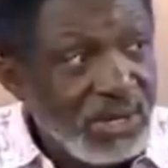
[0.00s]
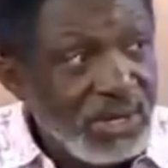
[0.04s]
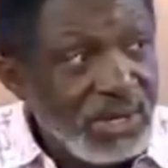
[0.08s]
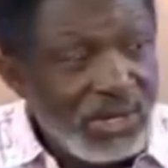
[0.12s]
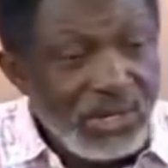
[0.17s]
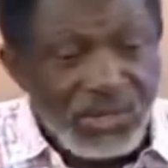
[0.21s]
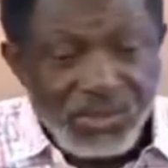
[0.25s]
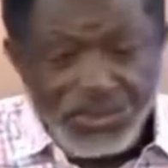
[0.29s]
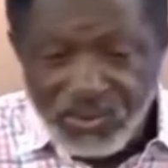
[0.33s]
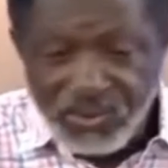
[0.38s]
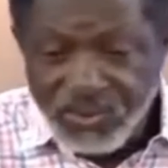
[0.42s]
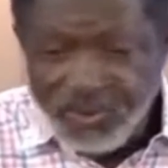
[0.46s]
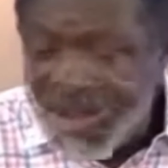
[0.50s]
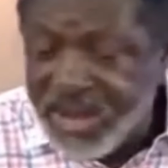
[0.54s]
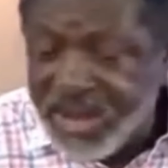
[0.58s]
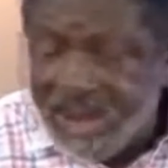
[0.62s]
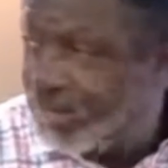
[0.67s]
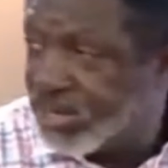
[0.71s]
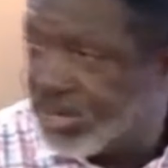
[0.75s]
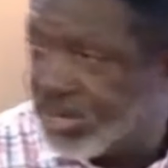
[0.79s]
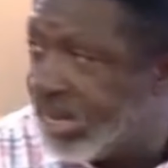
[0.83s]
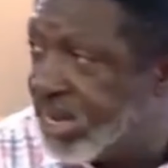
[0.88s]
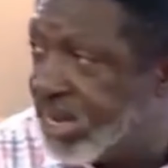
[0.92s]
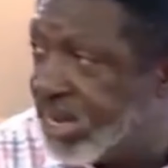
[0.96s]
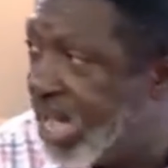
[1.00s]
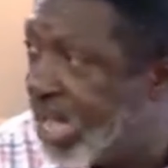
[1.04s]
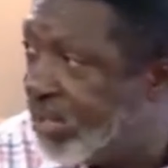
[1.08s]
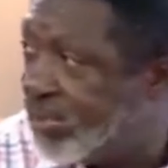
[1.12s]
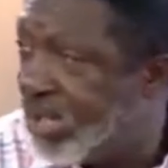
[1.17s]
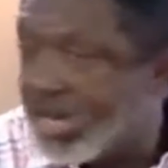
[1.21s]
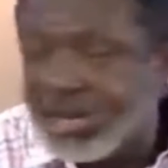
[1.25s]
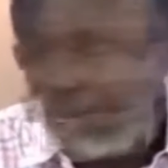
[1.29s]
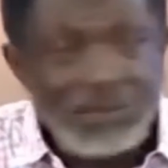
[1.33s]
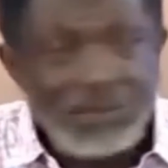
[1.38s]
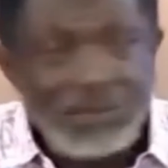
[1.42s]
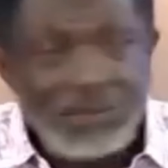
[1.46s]
His children who didn't have
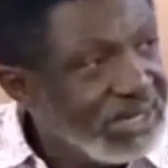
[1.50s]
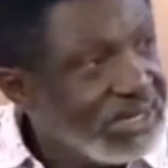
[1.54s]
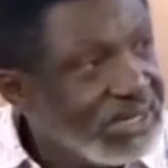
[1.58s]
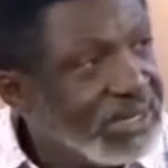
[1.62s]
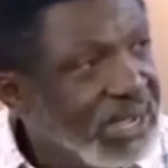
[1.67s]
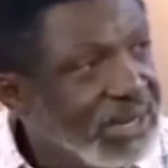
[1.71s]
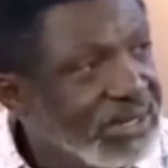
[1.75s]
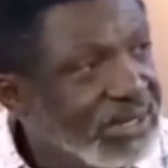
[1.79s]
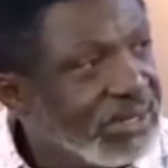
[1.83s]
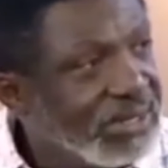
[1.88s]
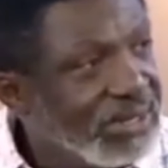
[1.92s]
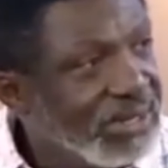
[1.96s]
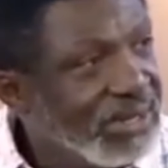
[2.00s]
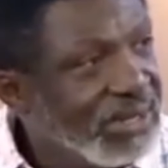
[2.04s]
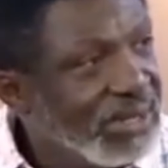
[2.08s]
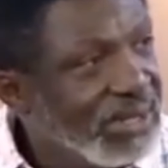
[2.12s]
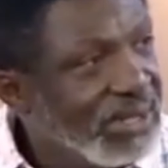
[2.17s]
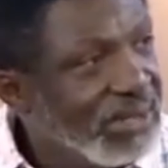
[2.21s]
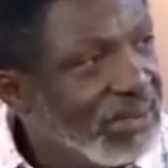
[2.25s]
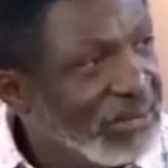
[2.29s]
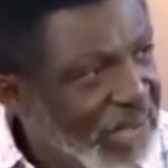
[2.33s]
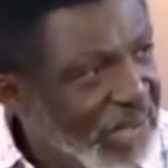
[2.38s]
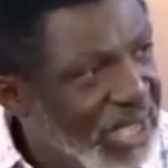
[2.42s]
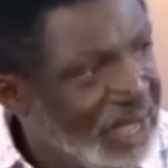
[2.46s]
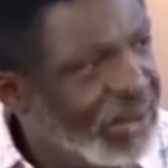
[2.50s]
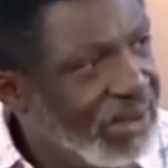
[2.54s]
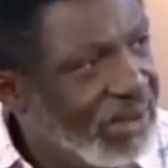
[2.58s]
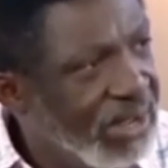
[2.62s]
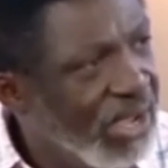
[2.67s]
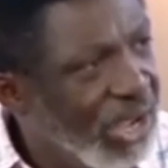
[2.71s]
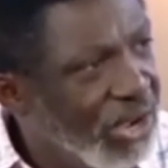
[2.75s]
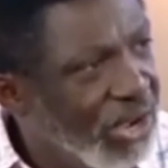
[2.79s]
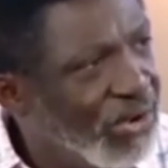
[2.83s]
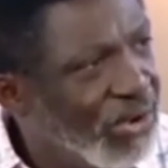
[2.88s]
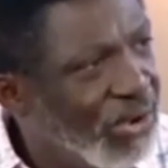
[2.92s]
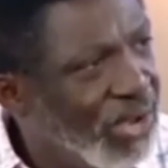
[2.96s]
any business being,
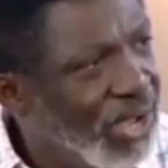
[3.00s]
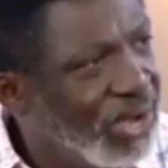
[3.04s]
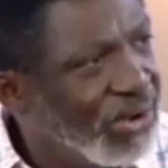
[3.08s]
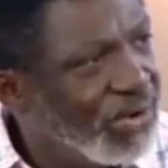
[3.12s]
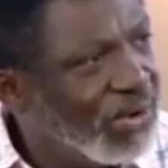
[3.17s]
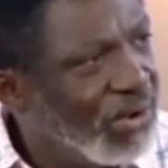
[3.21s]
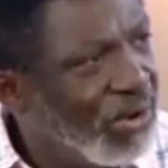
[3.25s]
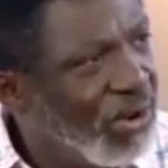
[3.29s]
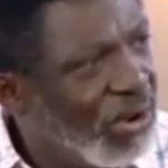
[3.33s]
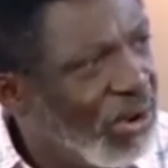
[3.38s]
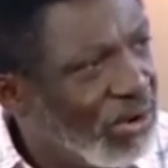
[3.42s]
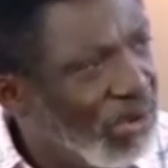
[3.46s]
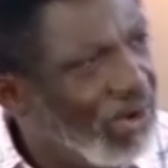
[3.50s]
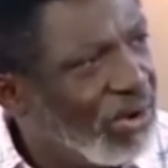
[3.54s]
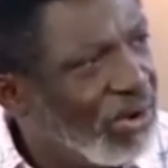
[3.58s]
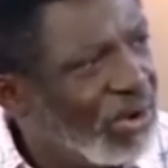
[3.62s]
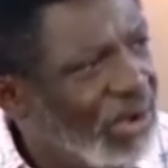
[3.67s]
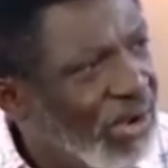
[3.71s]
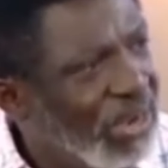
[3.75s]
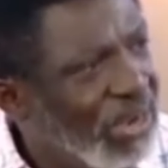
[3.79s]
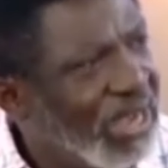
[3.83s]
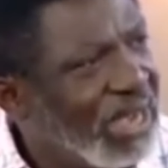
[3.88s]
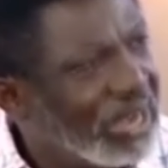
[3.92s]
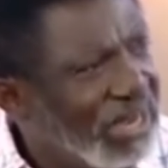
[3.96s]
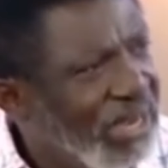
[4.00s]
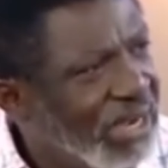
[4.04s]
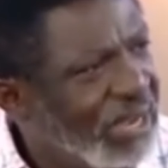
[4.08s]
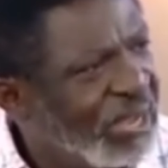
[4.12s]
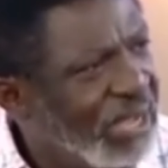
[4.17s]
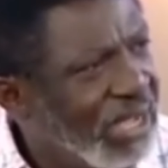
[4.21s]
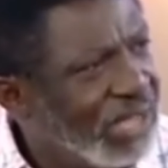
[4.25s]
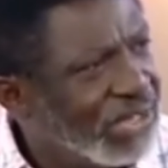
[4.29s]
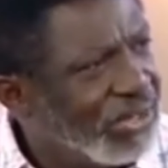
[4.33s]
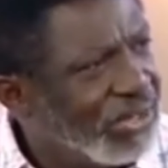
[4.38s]
on that delegation.